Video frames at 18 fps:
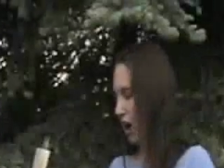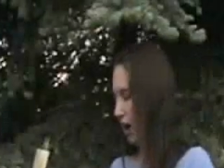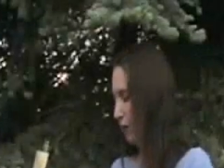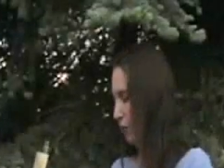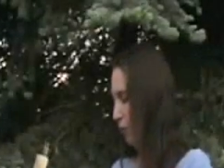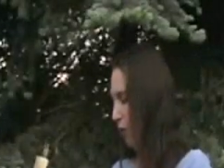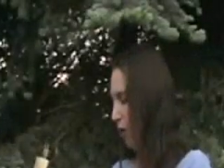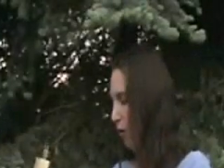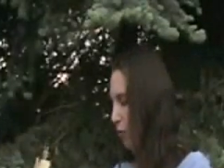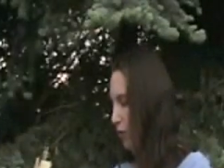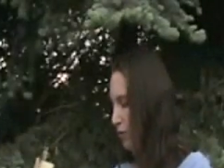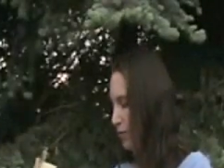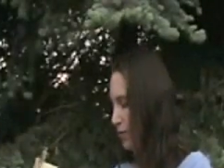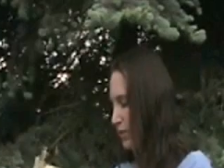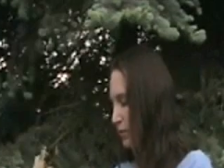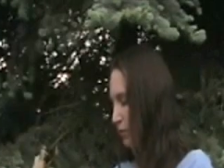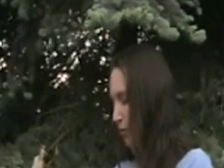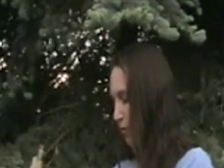On Walt
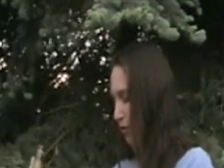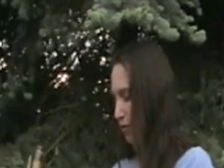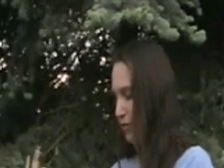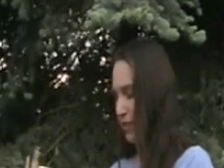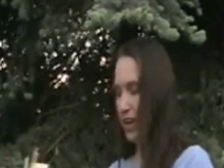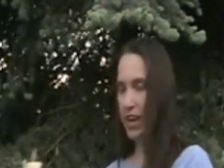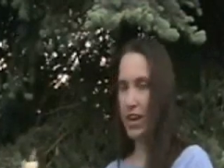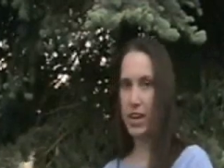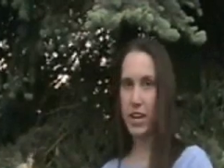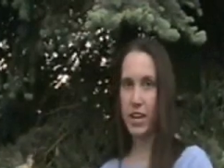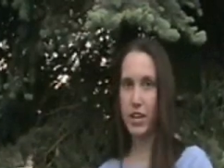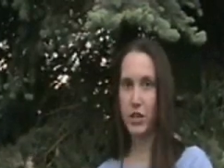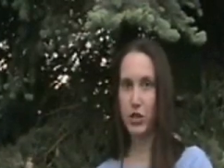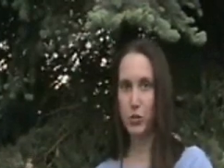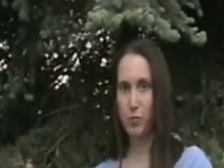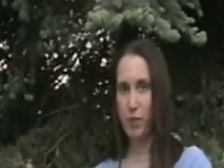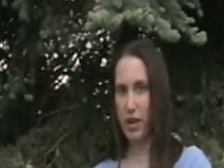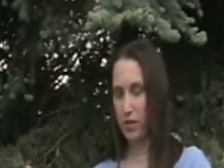Whitman's birthday,
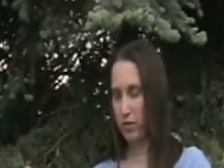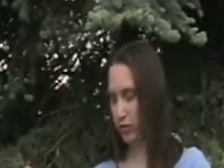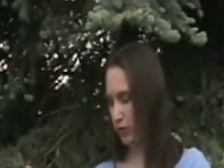each May